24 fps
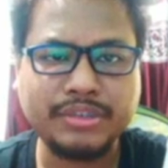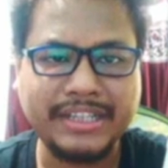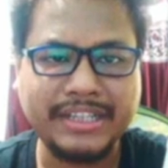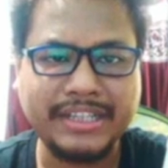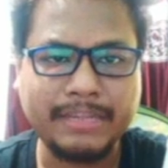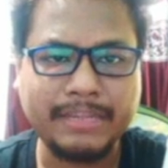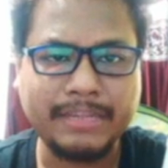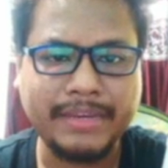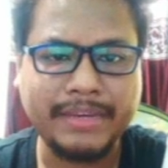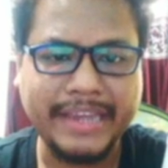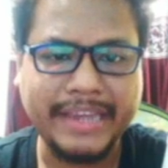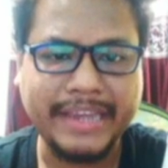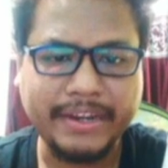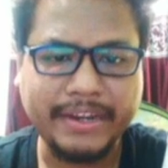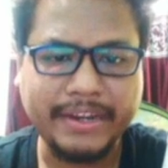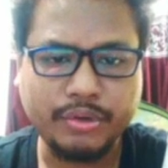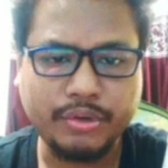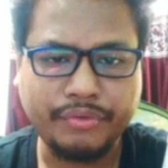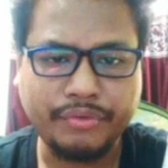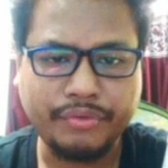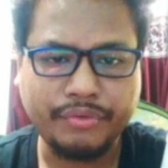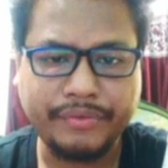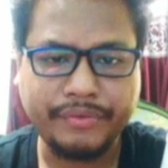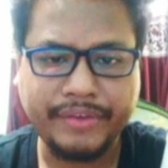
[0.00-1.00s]
them again
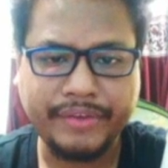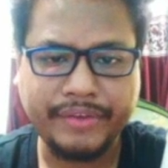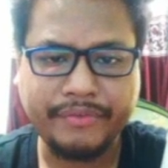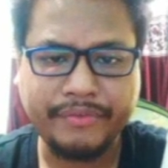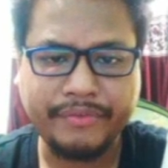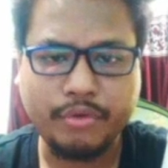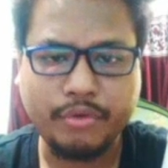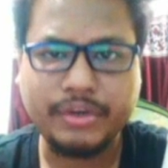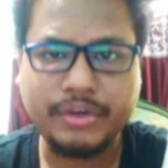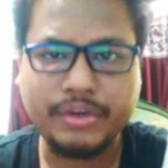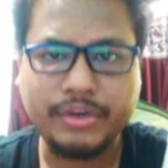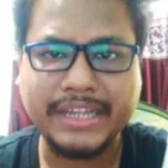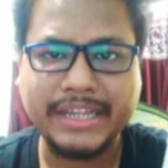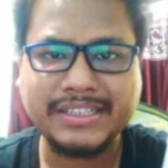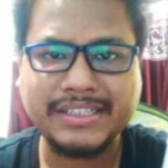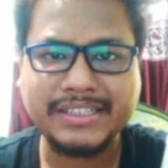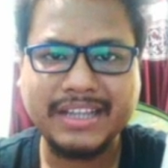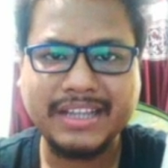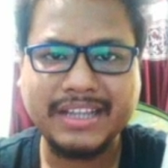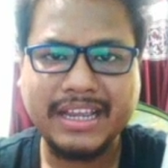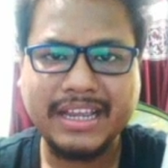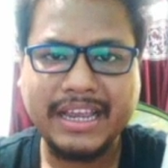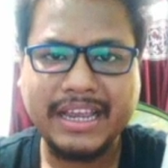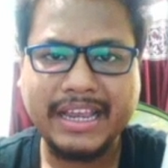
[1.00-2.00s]
254 clicks,
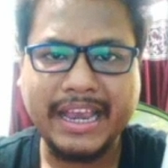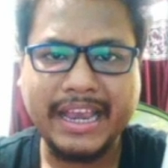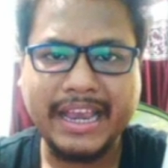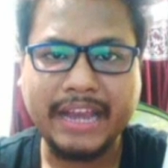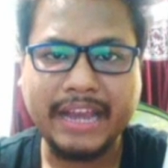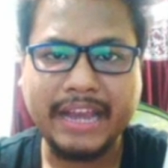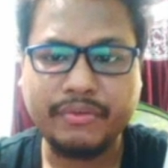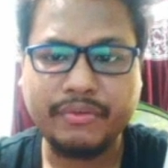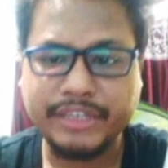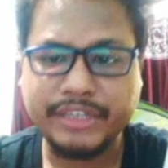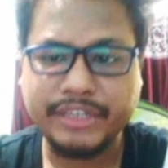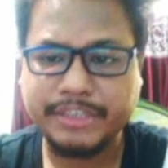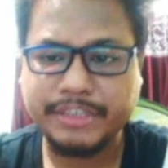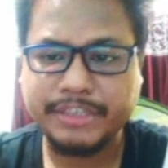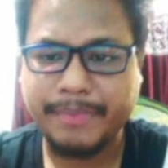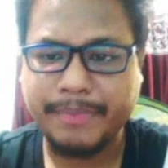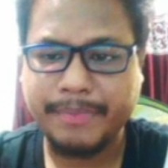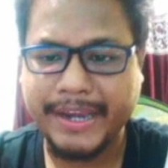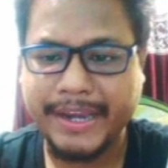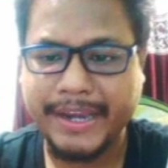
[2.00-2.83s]
and which made